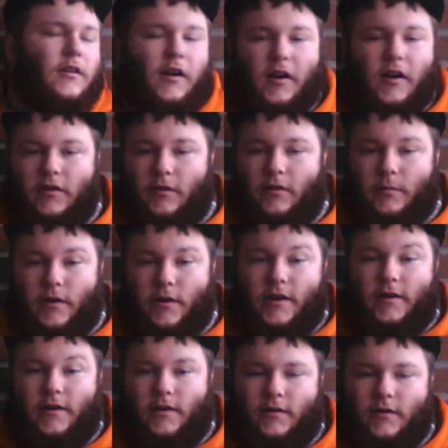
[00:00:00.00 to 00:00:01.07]
ugly
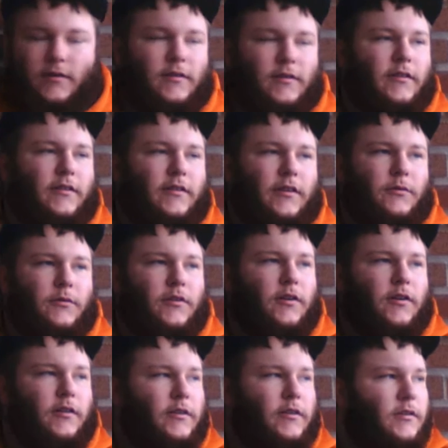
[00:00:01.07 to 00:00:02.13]
dryer, as I would call
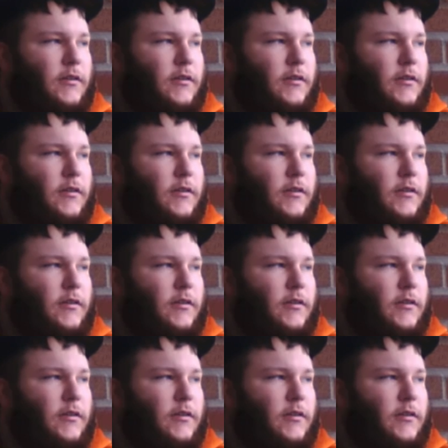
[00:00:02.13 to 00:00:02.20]
it.